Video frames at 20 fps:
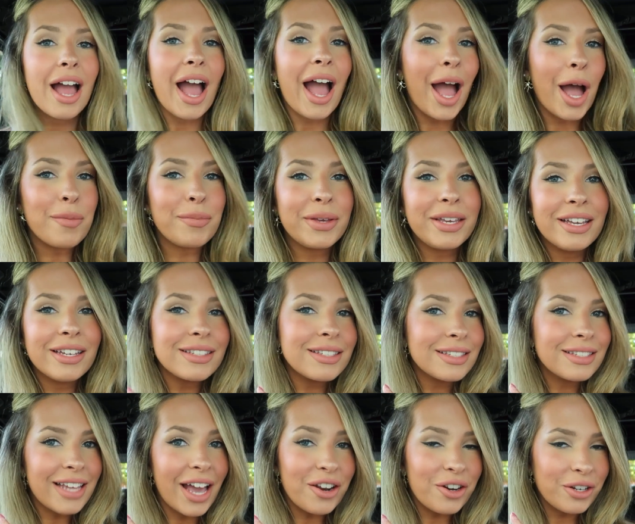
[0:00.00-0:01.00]
Happy
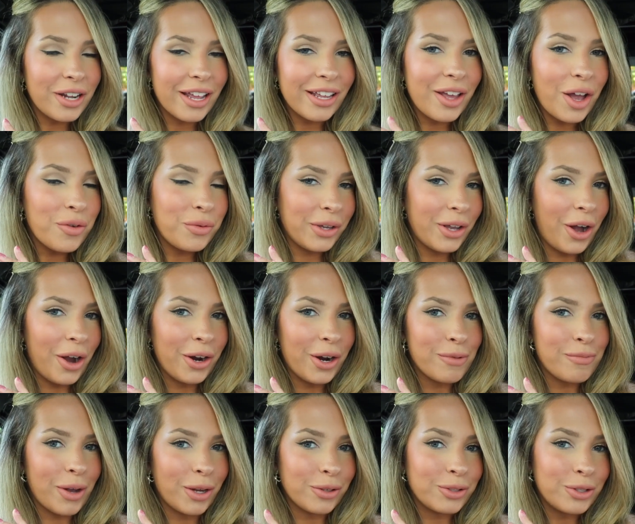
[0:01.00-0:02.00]
Saturday. We are
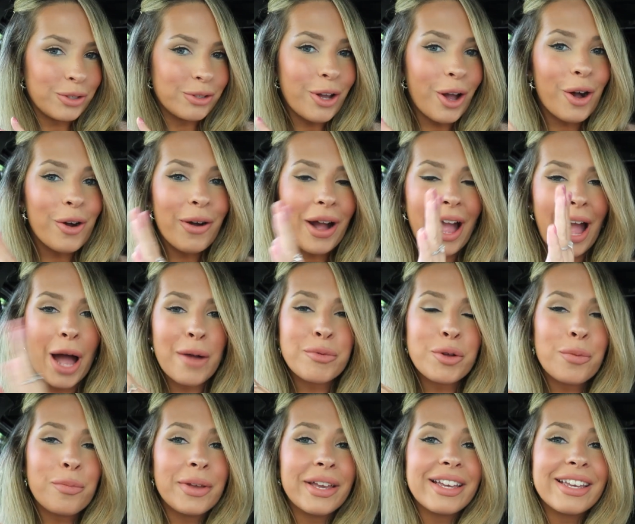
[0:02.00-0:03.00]
about to go
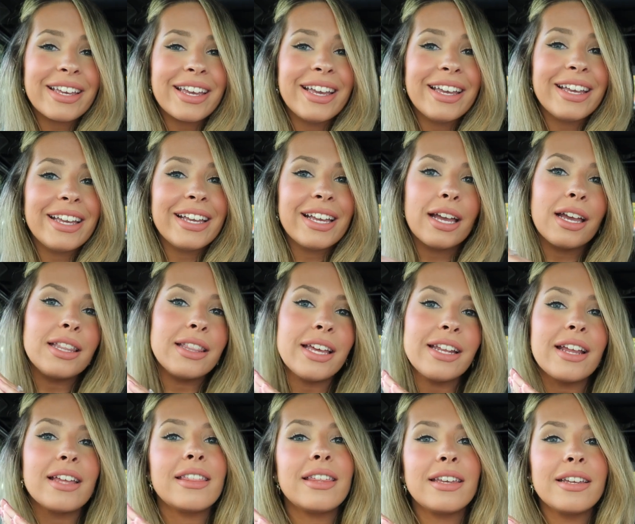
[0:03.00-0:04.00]
apple picking, and
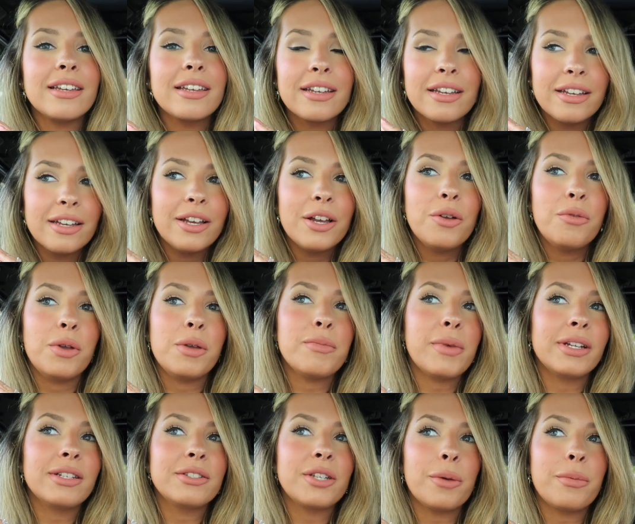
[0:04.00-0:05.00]
then I think we
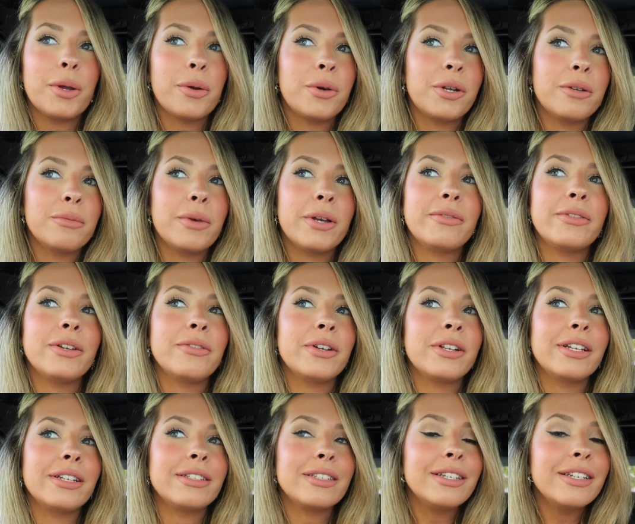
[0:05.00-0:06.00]
might stop at one of my
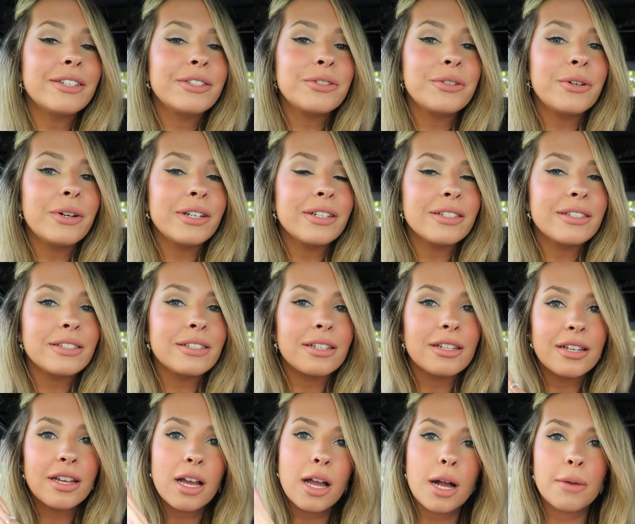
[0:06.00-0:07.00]
favorite antique stores.
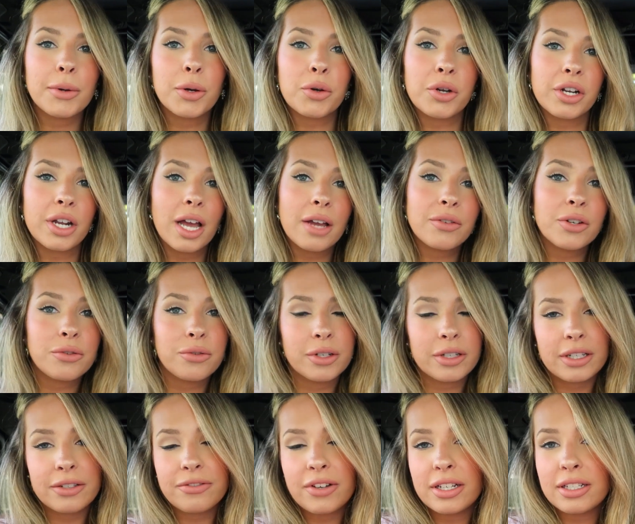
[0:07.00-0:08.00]
We're gonna have a
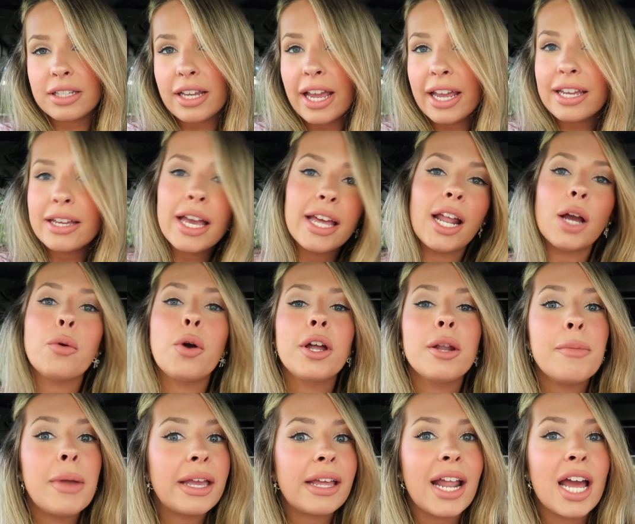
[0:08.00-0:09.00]
really fun day, and I want
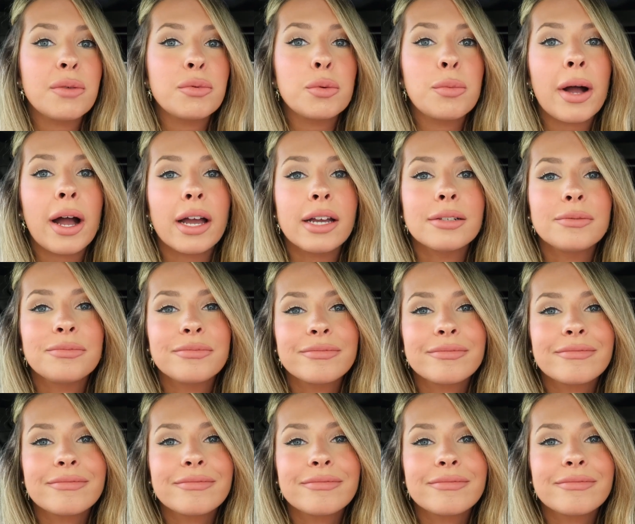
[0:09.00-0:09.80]
to make an apple pie